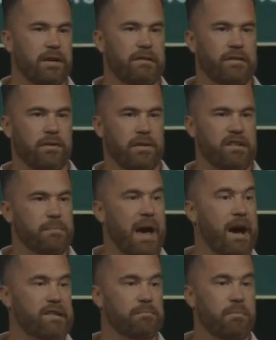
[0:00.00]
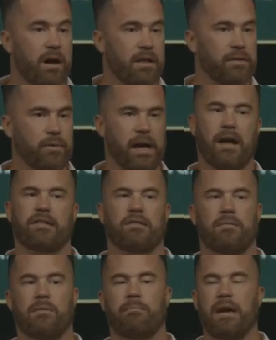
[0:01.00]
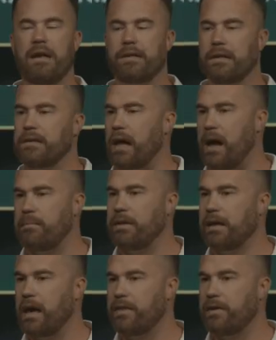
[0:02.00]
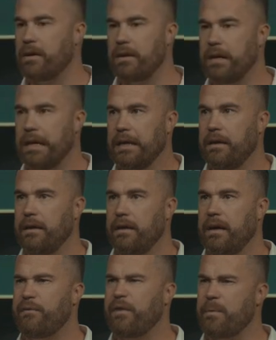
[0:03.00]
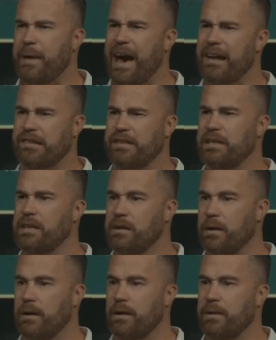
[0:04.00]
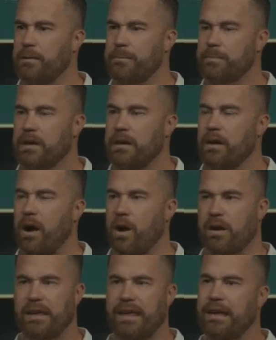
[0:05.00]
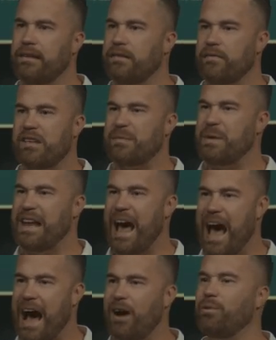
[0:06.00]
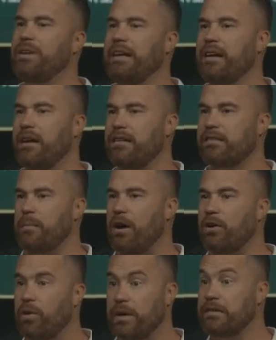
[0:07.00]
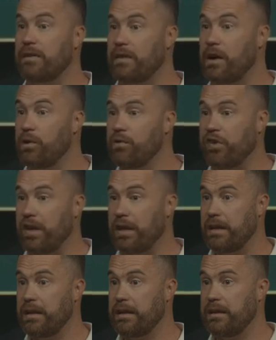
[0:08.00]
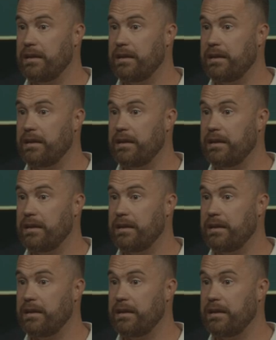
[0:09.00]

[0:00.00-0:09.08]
And so this past month, we got some amazing time together. And for the past year, our kids have just been hounding us about going to the ocean.